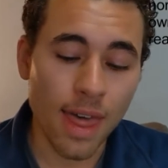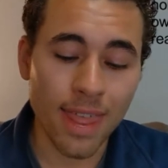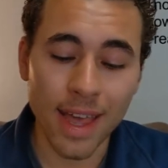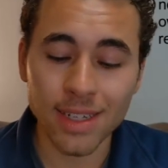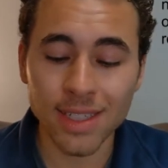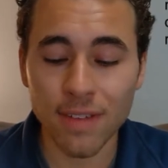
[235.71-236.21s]

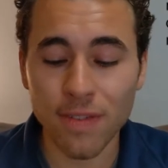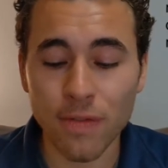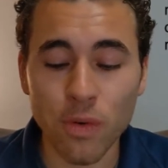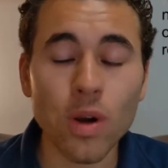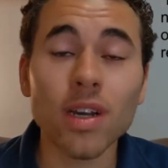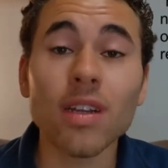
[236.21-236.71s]
that is if a
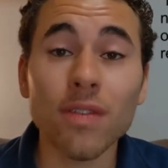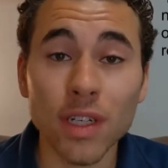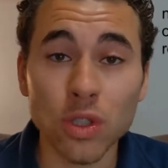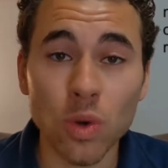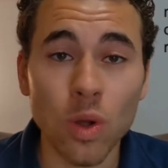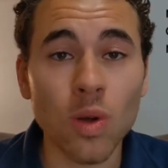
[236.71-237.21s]
foreign
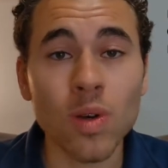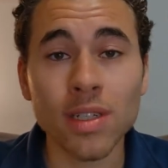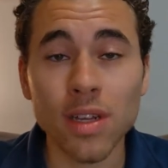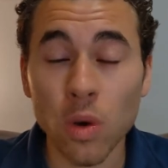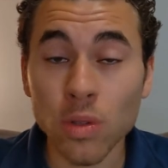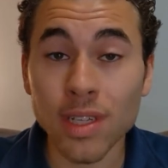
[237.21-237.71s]
individual
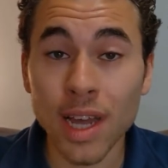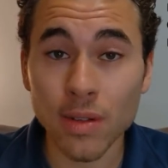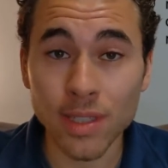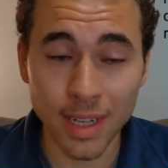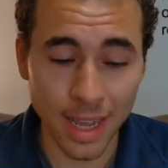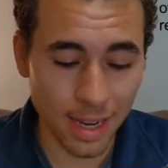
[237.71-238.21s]
owns a
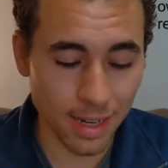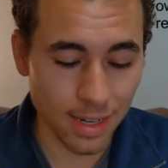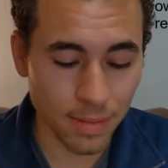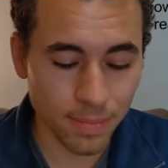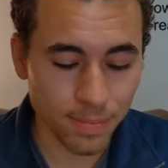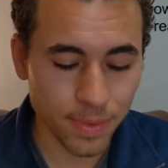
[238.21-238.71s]
house in
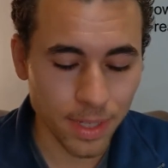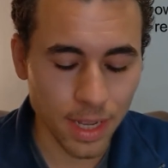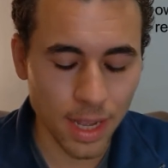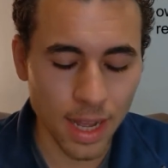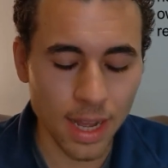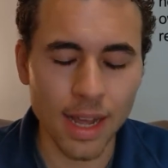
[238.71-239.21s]
Canada
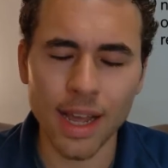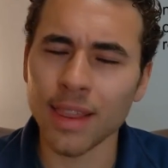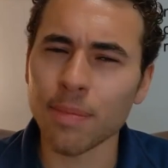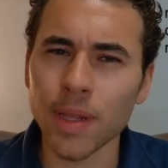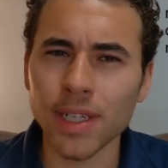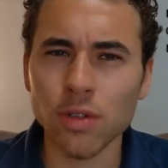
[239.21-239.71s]
and
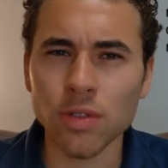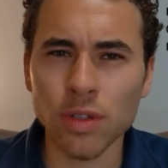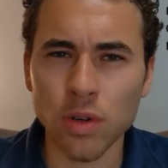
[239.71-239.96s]
the place was